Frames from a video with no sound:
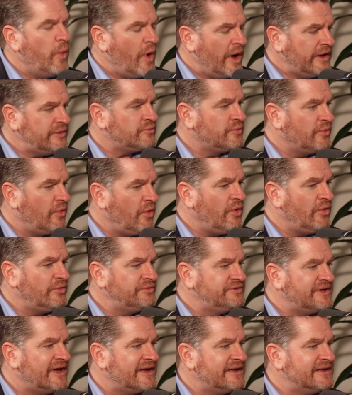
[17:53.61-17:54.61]
What role
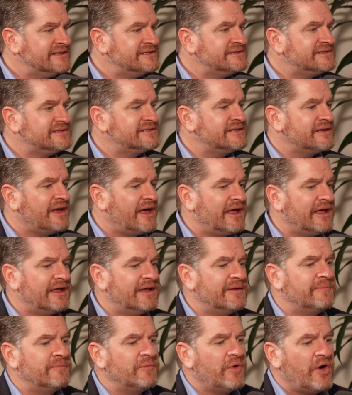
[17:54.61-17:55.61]
does
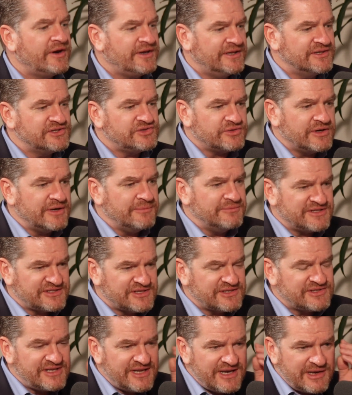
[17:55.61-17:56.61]
AudienceStream, does a
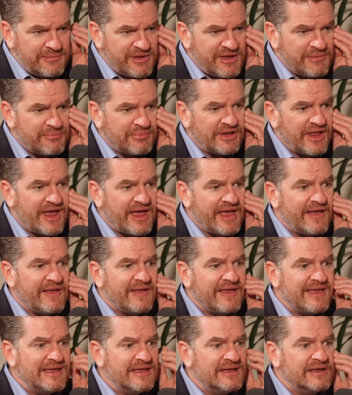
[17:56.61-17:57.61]
CDP play
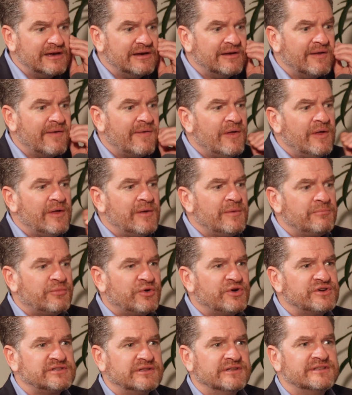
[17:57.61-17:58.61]
in
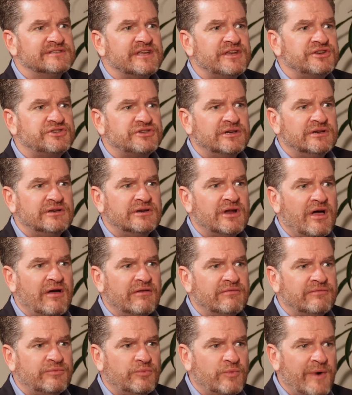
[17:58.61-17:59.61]
personalization
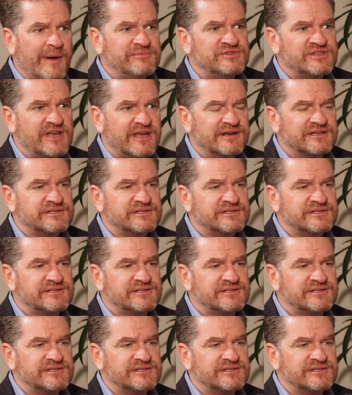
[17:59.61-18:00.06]
of website